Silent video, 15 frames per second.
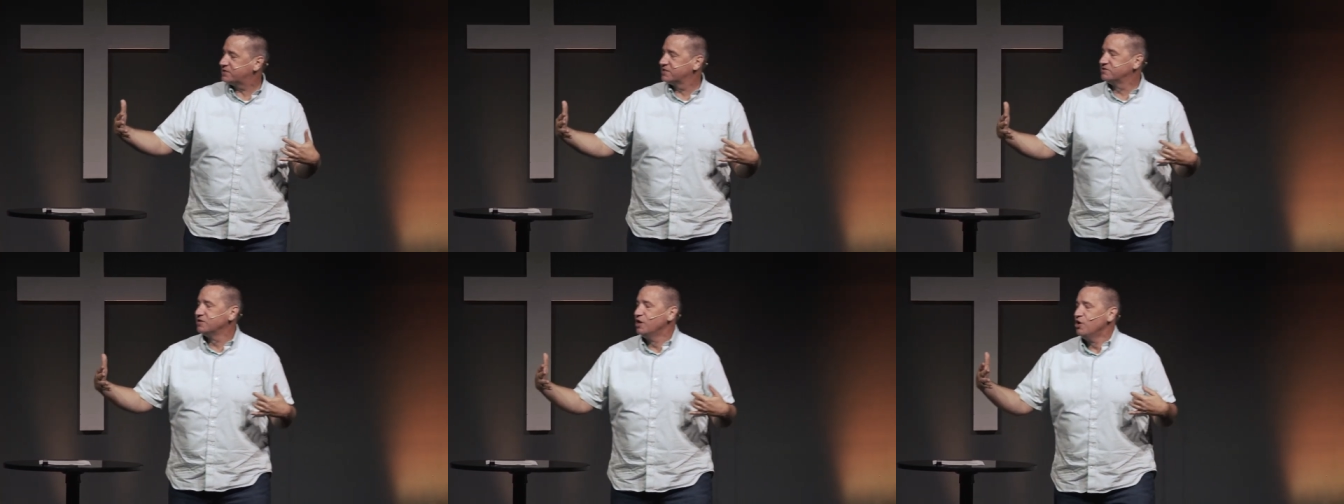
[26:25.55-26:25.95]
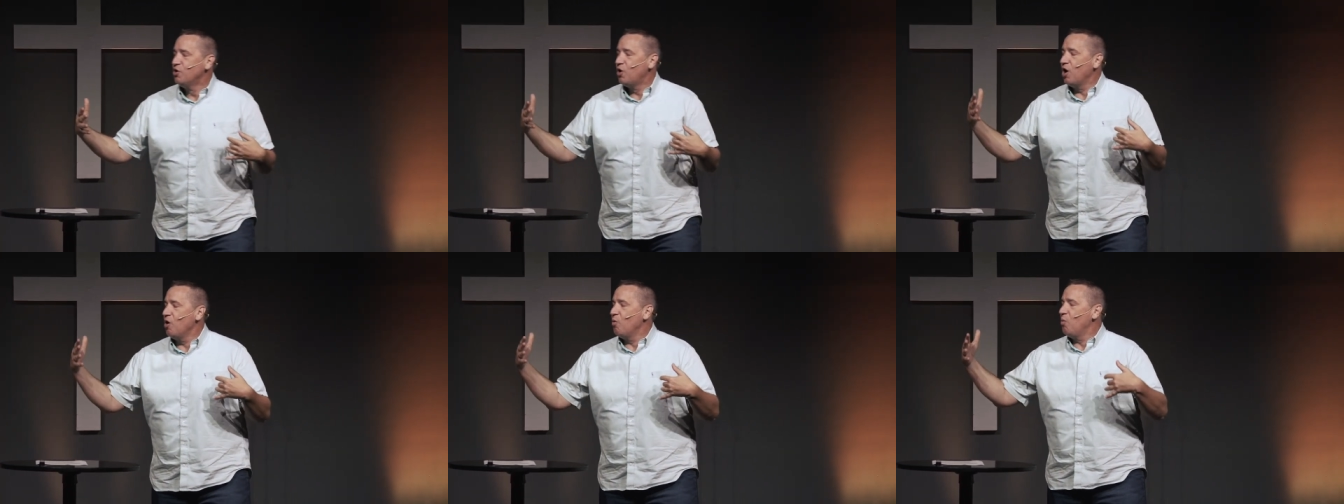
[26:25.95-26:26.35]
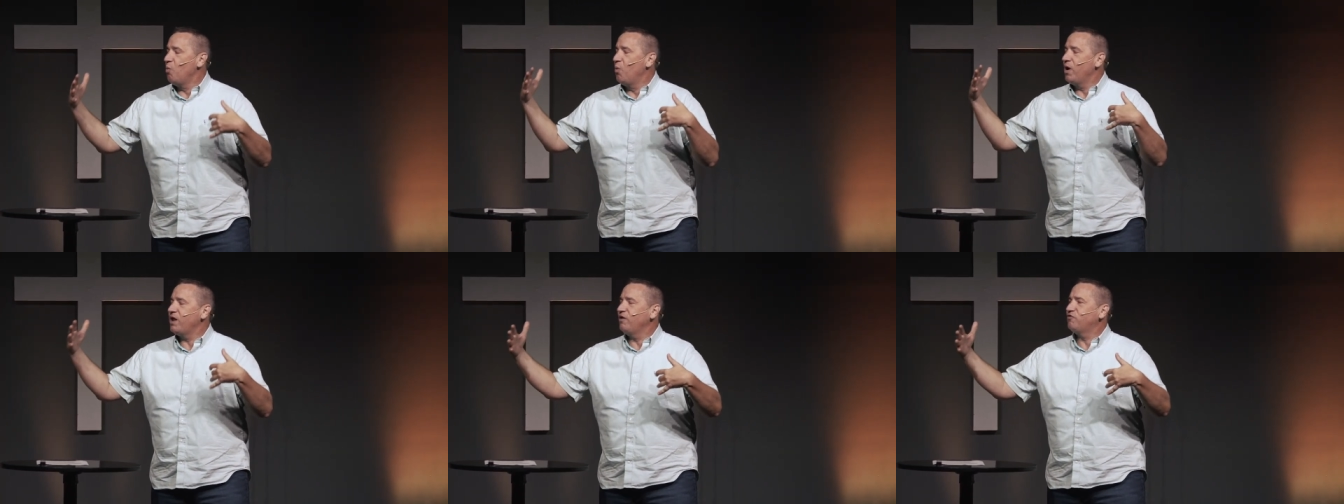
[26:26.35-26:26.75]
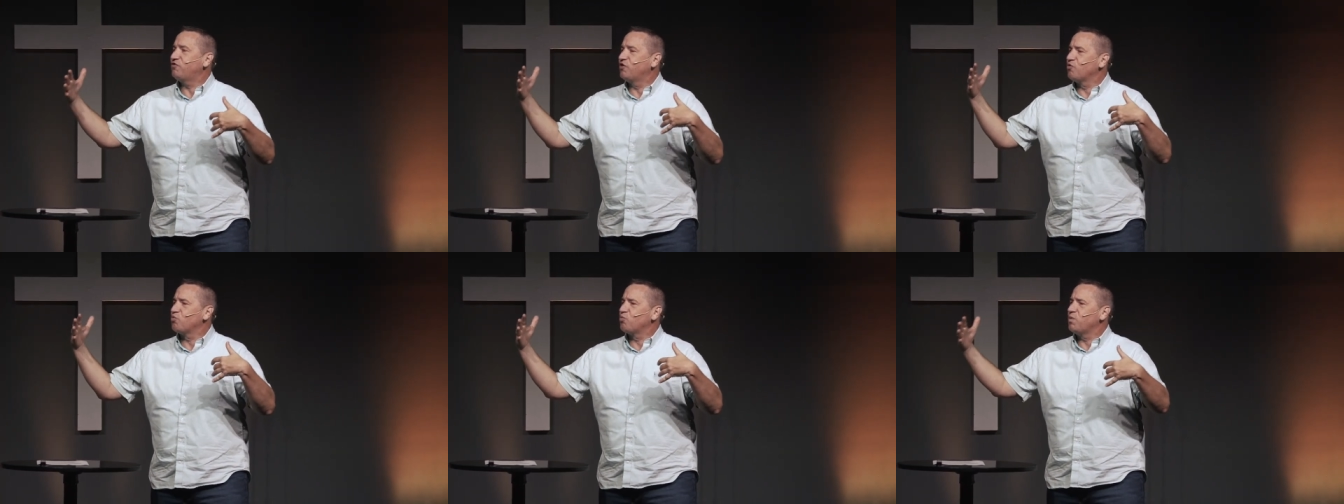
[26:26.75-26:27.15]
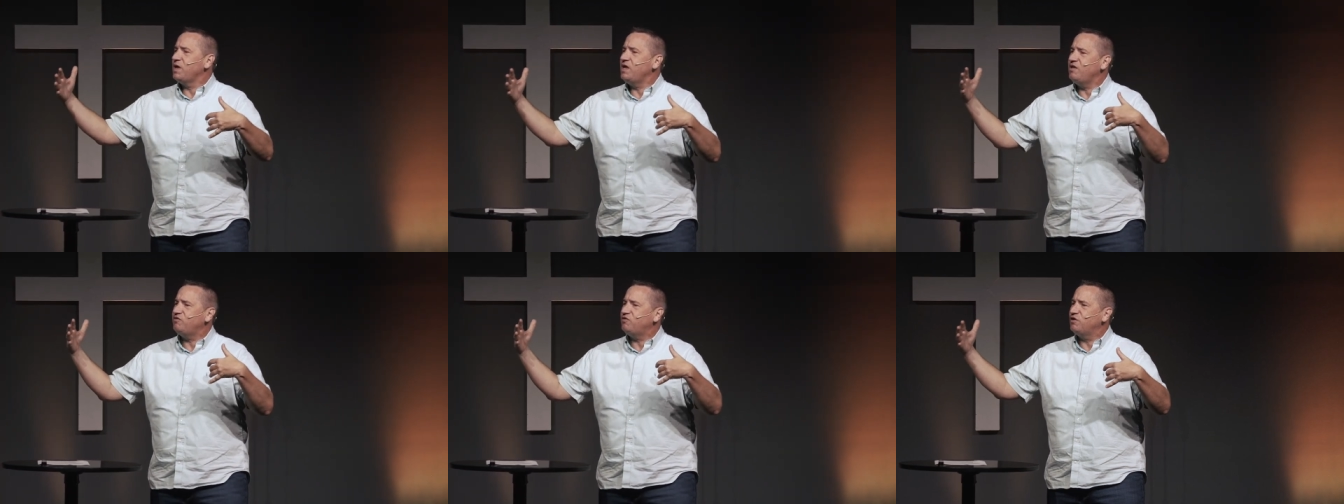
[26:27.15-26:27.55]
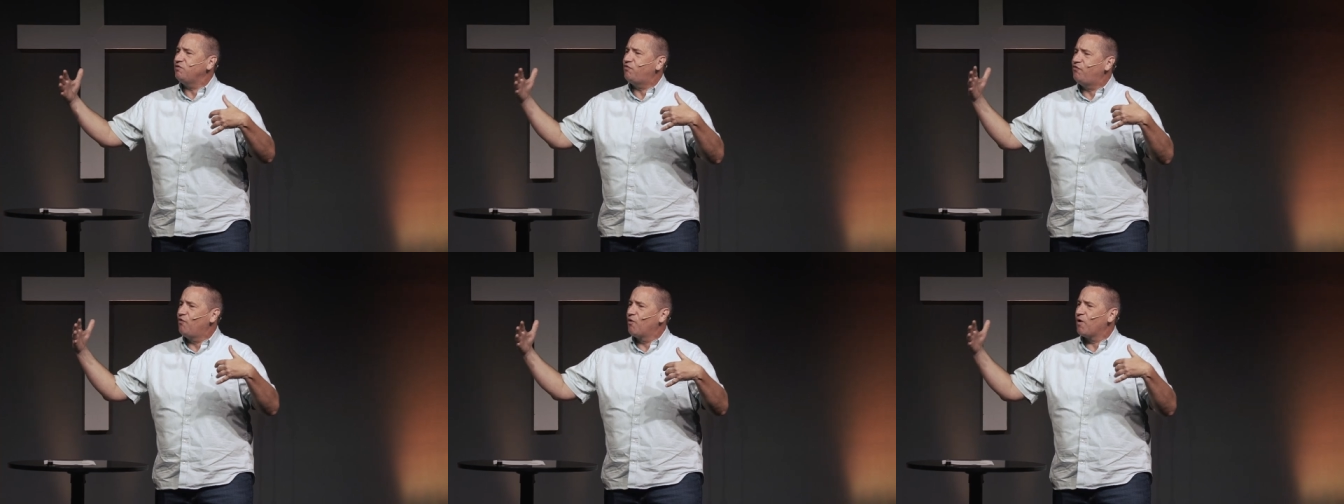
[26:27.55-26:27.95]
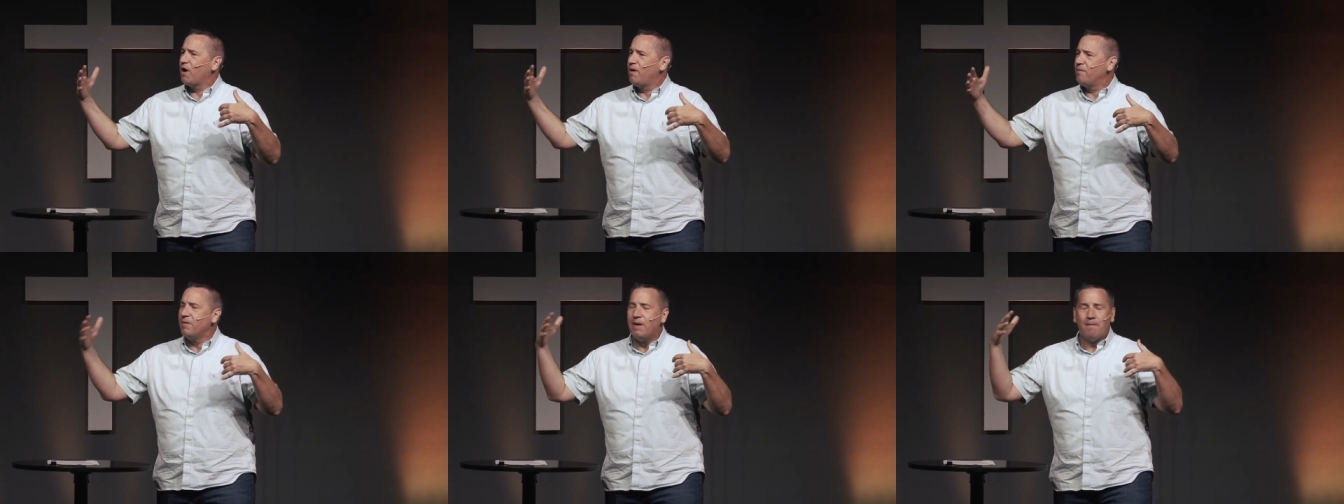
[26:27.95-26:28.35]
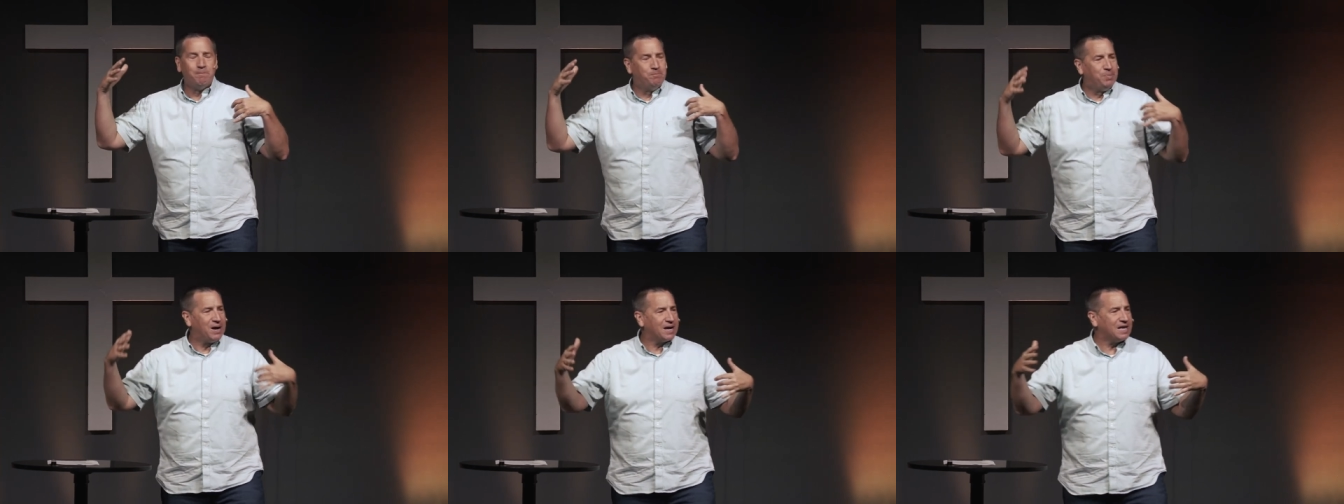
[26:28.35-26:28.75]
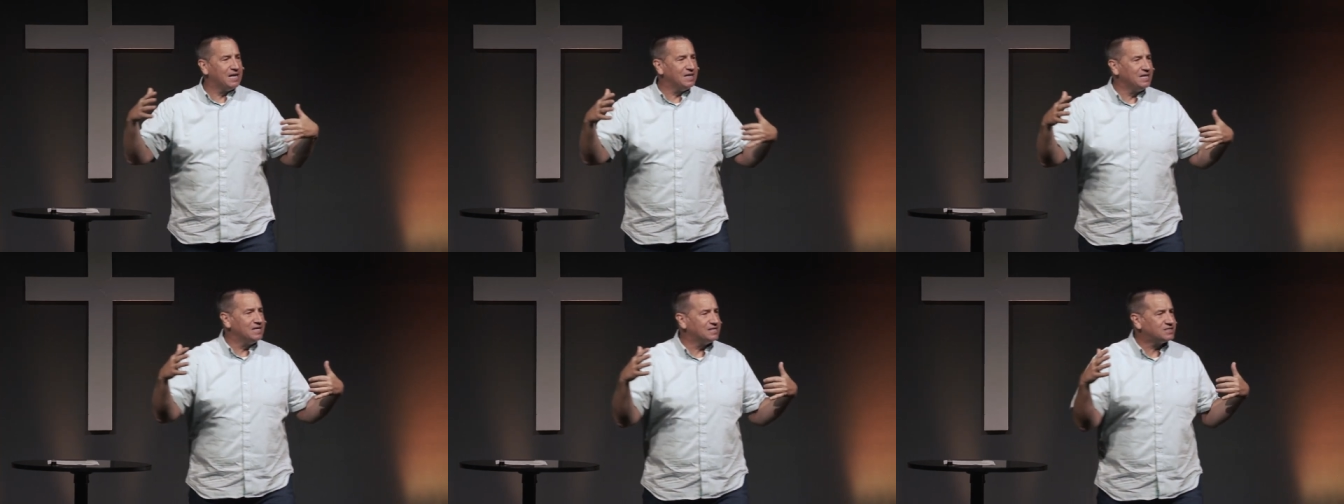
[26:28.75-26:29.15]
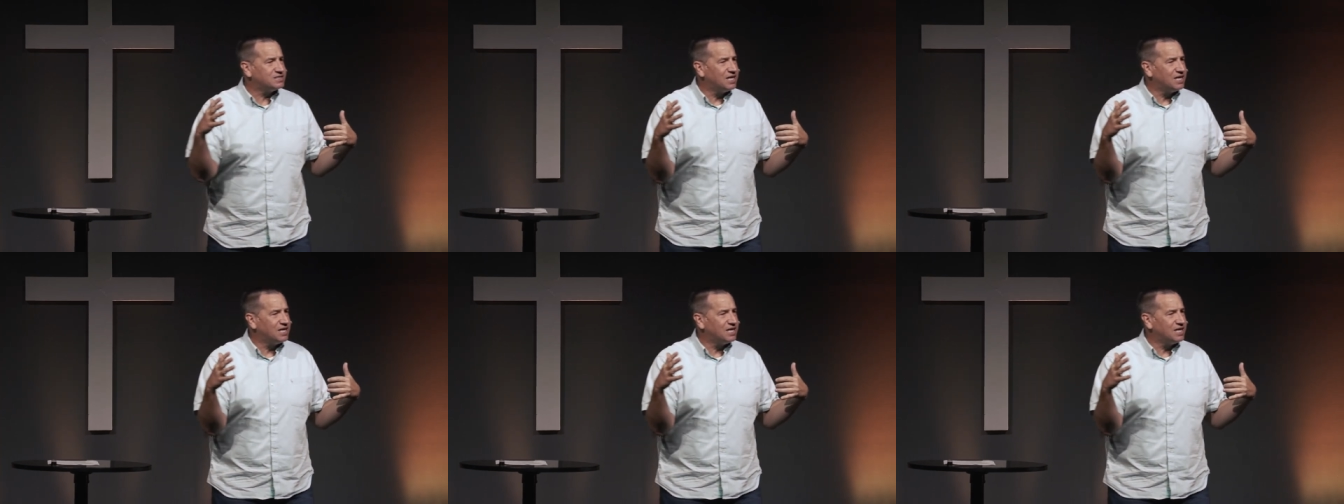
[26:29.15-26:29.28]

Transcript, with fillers: Is well, what is the reason for a bucket list?